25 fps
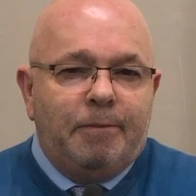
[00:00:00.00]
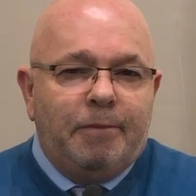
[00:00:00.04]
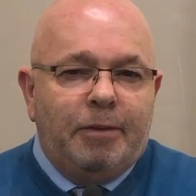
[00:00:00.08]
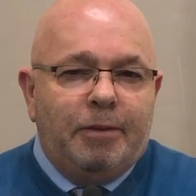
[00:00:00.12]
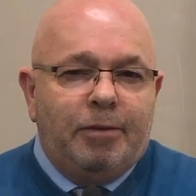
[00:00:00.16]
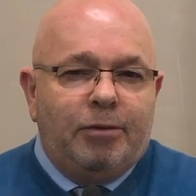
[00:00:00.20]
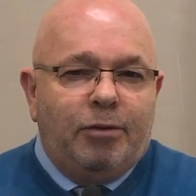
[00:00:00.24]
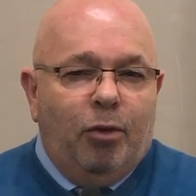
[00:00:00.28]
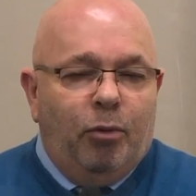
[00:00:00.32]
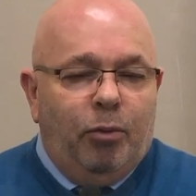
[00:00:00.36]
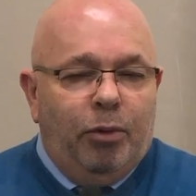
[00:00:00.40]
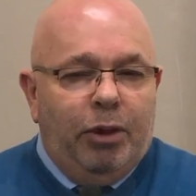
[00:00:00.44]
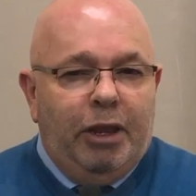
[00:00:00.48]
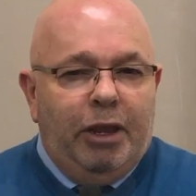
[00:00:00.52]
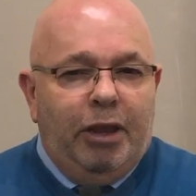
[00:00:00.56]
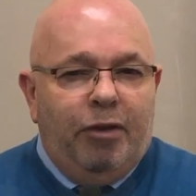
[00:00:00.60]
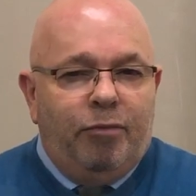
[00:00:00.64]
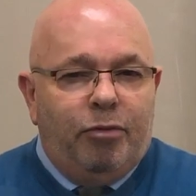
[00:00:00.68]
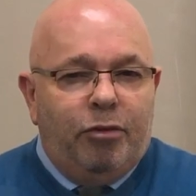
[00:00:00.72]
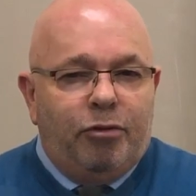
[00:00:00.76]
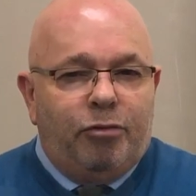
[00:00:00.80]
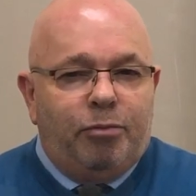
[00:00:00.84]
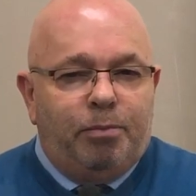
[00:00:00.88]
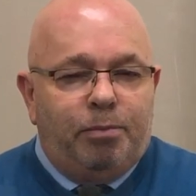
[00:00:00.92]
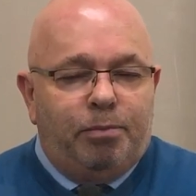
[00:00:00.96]
So we have
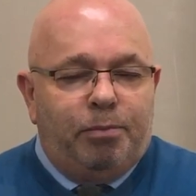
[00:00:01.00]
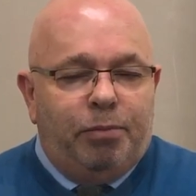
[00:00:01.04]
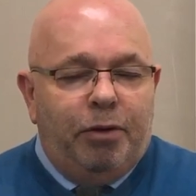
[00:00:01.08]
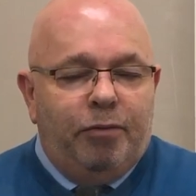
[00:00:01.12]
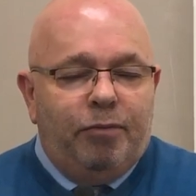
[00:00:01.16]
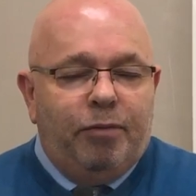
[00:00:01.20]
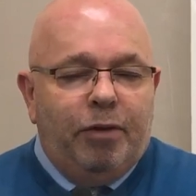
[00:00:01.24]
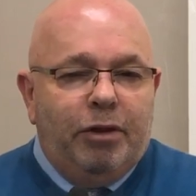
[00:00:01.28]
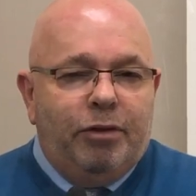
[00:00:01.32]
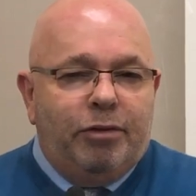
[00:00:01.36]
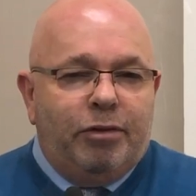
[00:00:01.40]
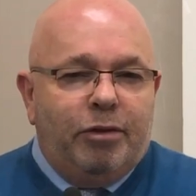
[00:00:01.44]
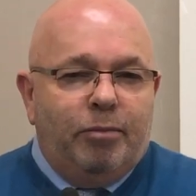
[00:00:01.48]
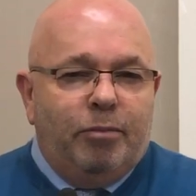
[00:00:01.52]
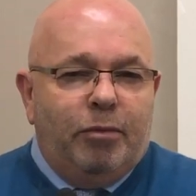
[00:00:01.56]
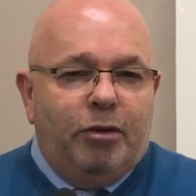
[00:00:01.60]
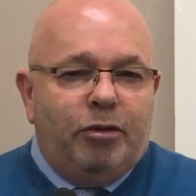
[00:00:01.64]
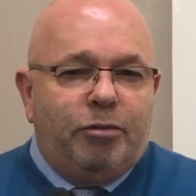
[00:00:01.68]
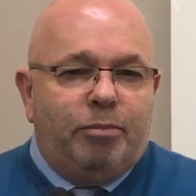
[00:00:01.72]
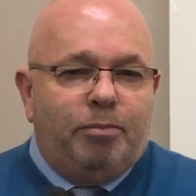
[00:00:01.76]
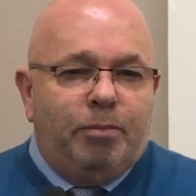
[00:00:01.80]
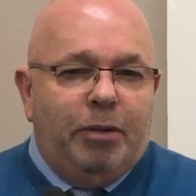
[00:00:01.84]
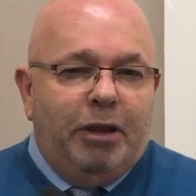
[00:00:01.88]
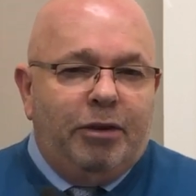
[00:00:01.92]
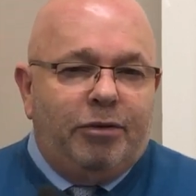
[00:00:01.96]
this privilege and this
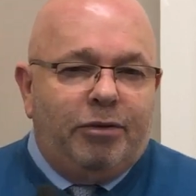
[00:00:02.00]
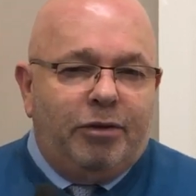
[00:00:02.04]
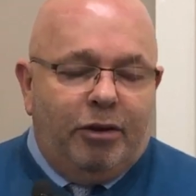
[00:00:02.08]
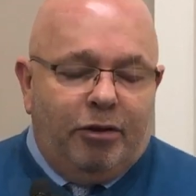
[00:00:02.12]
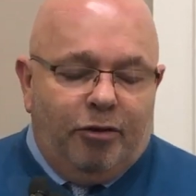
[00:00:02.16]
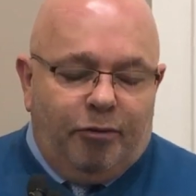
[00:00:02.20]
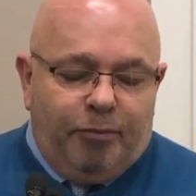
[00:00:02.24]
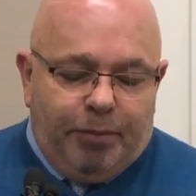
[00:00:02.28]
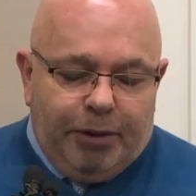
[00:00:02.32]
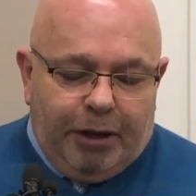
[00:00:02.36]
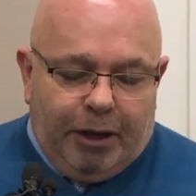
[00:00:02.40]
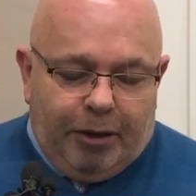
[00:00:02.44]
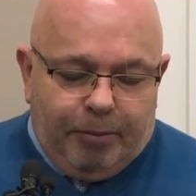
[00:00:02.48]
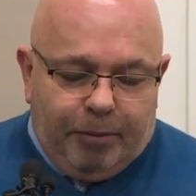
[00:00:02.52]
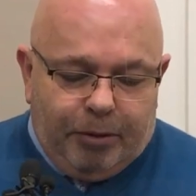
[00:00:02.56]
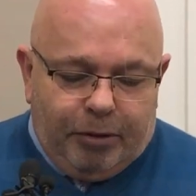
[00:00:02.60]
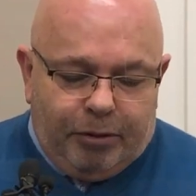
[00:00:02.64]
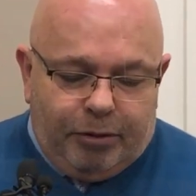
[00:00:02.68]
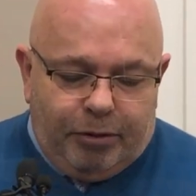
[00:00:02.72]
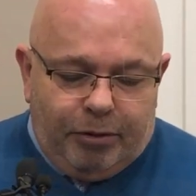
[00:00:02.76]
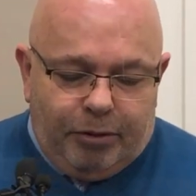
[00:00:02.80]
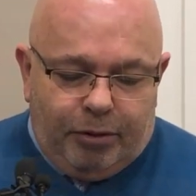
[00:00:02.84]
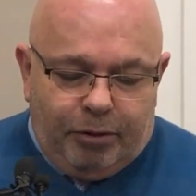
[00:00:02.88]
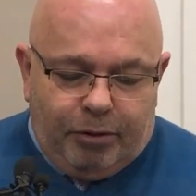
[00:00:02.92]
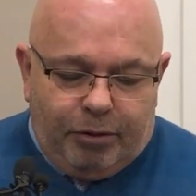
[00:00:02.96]
blessing of being able
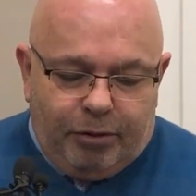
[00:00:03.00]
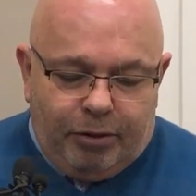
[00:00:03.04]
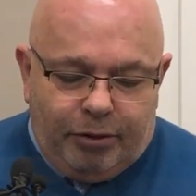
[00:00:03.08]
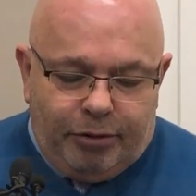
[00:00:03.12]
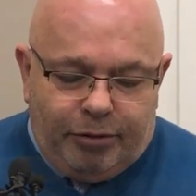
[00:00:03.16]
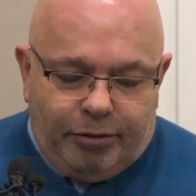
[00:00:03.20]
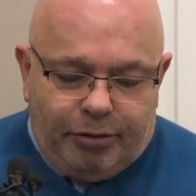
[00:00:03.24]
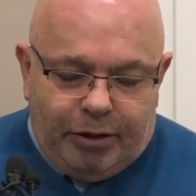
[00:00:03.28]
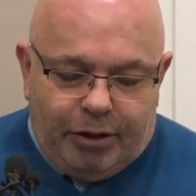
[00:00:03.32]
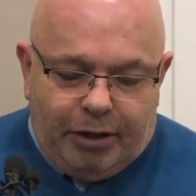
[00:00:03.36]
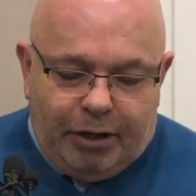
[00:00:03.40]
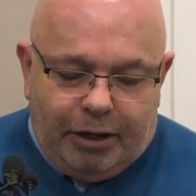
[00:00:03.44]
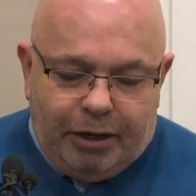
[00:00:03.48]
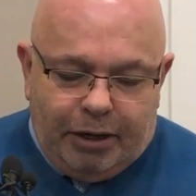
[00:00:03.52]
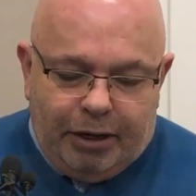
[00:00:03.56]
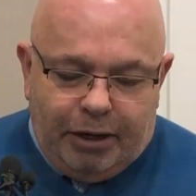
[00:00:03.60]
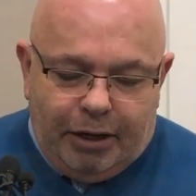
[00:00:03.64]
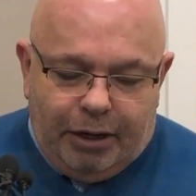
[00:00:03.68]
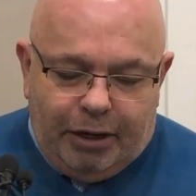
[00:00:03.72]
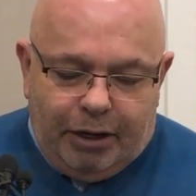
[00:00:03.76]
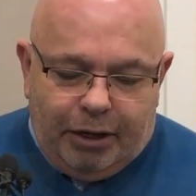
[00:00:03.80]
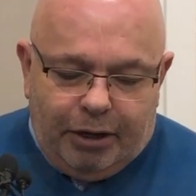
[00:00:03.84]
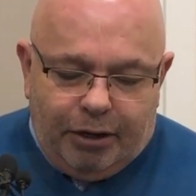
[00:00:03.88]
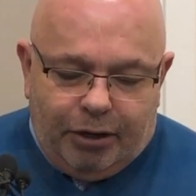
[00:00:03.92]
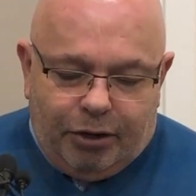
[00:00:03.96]
to consider
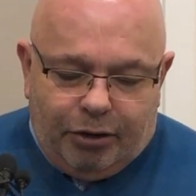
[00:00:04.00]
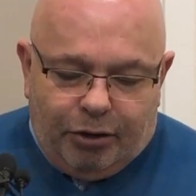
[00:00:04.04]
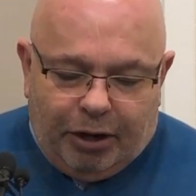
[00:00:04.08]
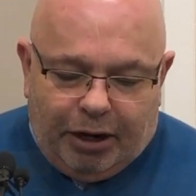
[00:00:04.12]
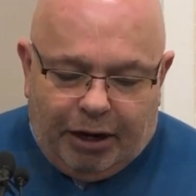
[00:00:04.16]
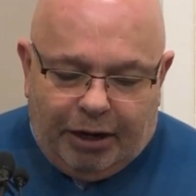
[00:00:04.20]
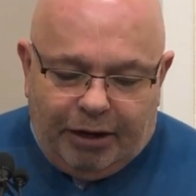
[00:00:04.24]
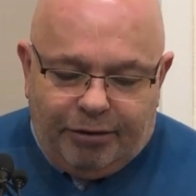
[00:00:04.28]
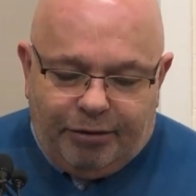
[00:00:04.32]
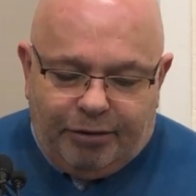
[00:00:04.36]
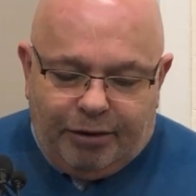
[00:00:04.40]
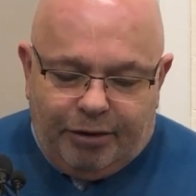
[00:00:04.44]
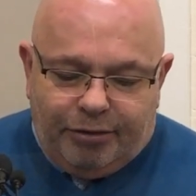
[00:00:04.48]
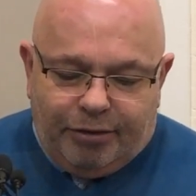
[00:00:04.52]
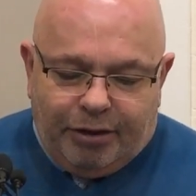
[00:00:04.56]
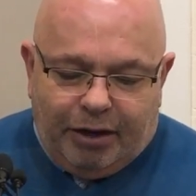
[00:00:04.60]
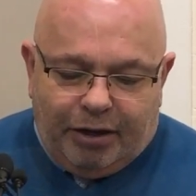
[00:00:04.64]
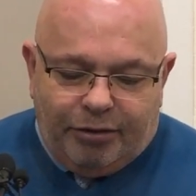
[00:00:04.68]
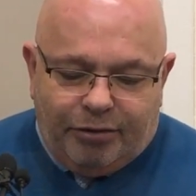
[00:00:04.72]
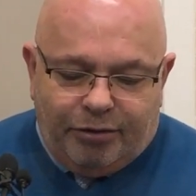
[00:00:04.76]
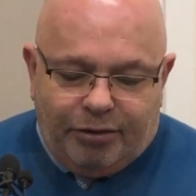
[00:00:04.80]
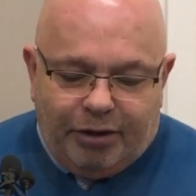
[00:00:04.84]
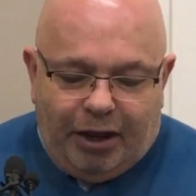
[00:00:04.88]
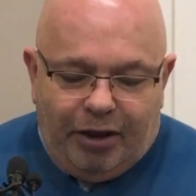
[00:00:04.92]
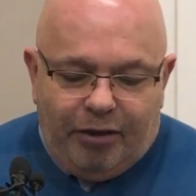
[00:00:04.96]
Christ as our
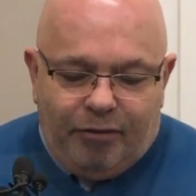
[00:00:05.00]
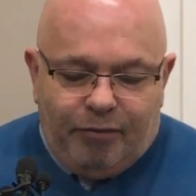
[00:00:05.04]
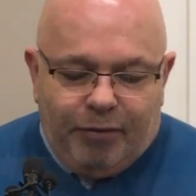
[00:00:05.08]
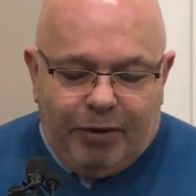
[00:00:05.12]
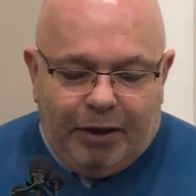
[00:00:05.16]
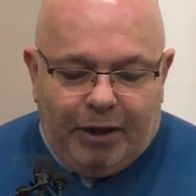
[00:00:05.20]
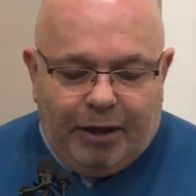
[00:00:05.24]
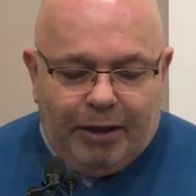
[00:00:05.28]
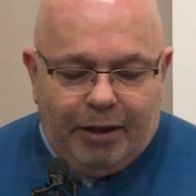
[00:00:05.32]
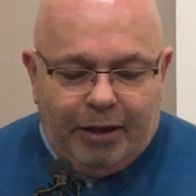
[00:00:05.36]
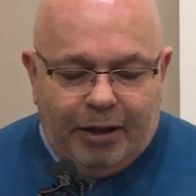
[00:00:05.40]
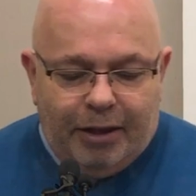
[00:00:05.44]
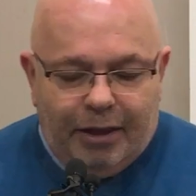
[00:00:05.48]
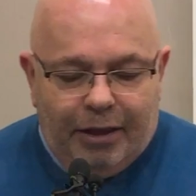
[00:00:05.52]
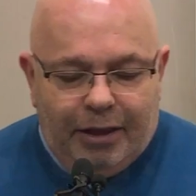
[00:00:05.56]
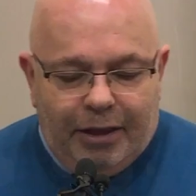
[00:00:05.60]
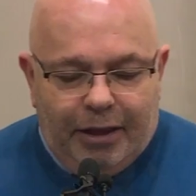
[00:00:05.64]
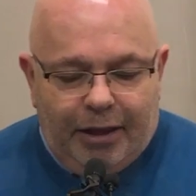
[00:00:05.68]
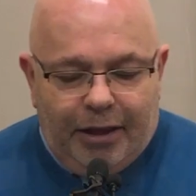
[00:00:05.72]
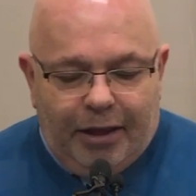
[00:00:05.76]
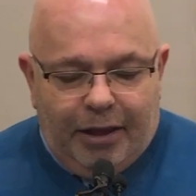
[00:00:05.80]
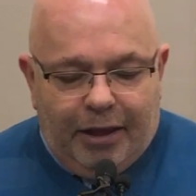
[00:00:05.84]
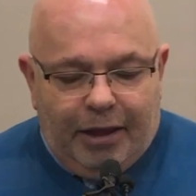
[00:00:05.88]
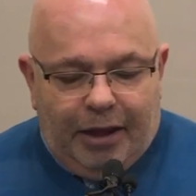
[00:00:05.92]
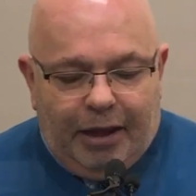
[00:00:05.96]
Saviour
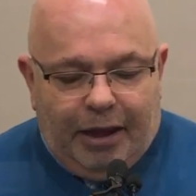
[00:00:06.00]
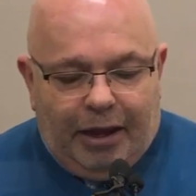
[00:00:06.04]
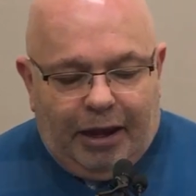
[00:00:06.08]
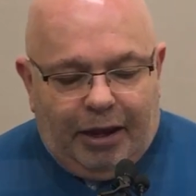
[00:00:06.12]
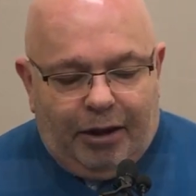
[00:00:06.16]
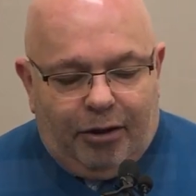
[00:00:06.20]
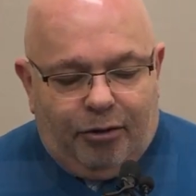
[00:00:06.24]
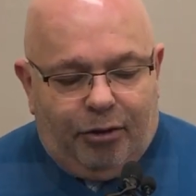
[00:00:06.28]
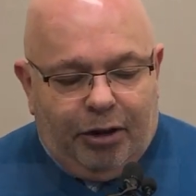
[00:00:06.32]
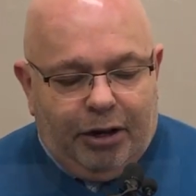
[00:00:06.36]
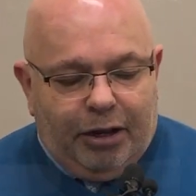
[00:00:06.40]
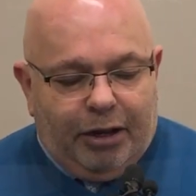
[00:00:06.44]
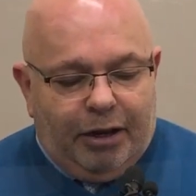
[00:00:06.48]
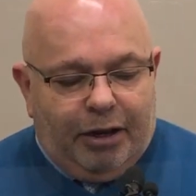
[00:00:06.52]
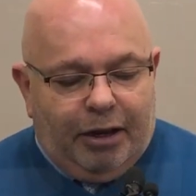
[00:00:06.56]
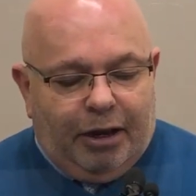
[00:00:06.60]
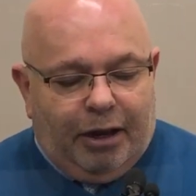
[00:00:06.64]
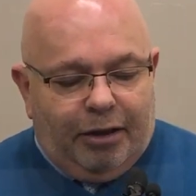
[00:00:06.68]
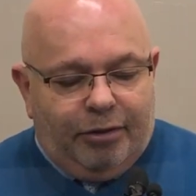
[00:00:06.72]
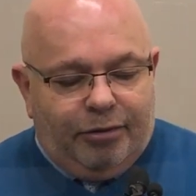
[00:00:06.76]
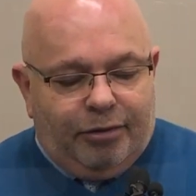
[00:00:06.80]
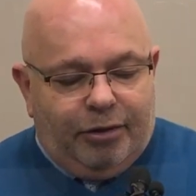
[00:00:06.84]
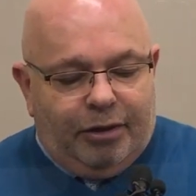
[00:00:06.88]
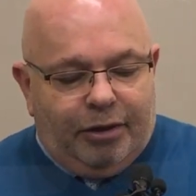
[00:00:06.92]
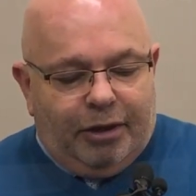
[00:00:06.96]
and
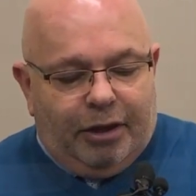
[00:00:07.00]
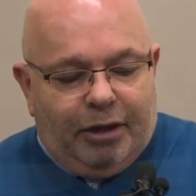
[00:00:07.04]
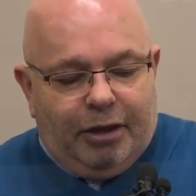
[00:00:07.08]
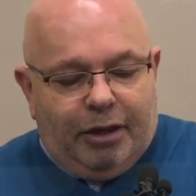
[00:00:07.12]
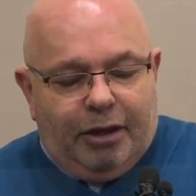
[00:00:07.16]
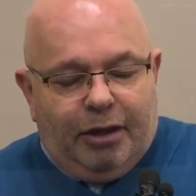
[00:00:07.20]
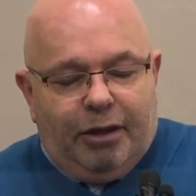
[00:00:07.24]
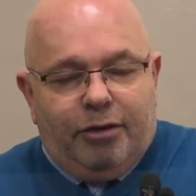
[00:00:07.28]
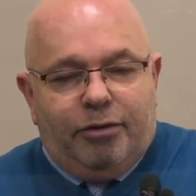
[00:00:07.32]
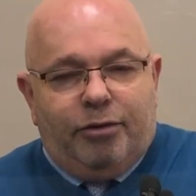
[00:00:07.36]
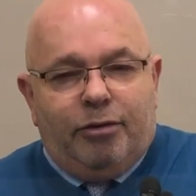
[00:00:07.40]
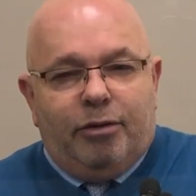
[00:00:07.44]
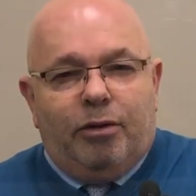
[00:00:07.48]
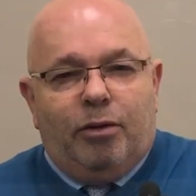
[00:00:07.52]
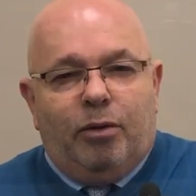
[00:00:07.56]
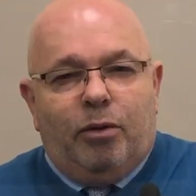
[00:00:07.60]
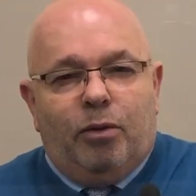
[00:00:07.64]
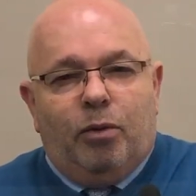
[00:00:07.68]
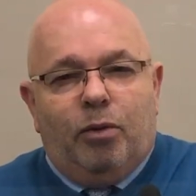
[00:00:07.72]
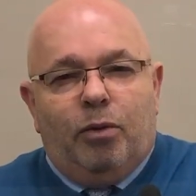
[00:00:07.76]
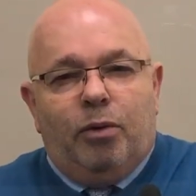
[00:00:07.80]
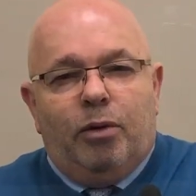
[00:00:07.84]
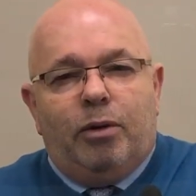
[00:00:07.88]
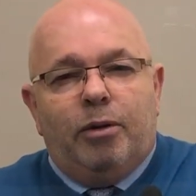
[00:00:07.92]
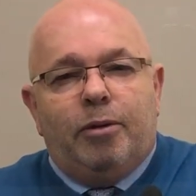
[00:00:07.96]
recognizing that He is
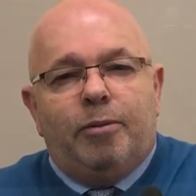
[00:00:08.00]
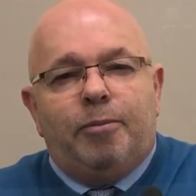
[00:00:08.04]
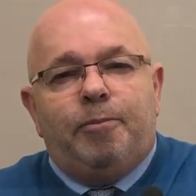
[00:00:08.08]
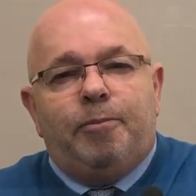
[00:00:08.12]
Lord.